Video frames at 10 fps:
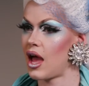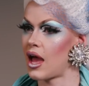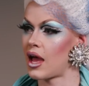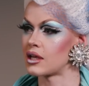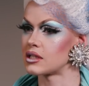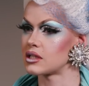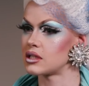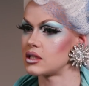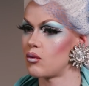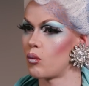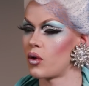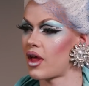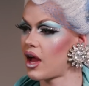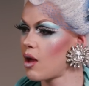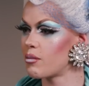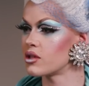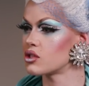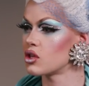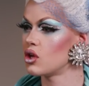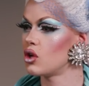and when that
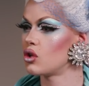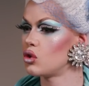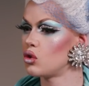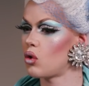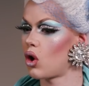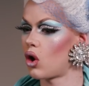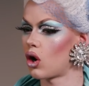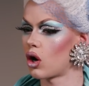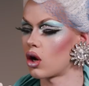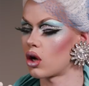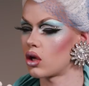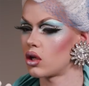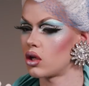happens, you are